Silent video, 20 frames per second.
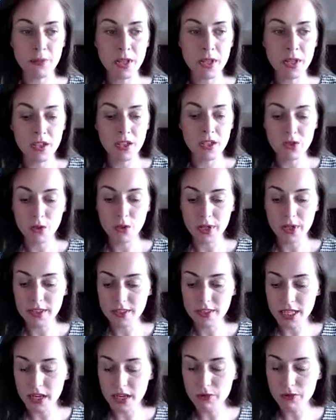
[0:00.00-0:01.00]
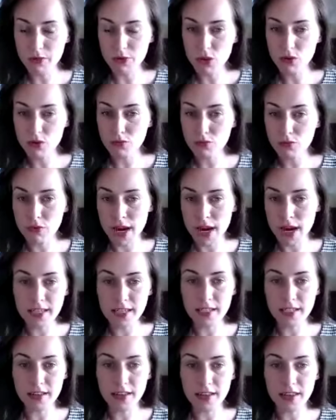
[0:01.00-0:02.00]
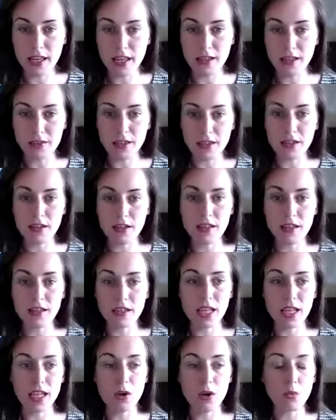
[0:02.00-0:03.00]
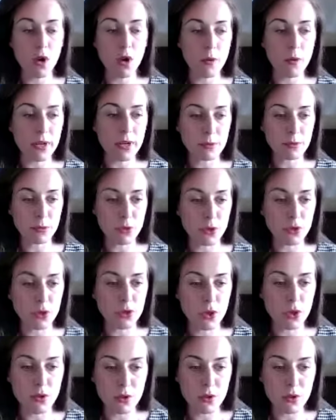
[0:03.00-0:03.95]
So instead of just writing things and thinking, what am I supposed to do?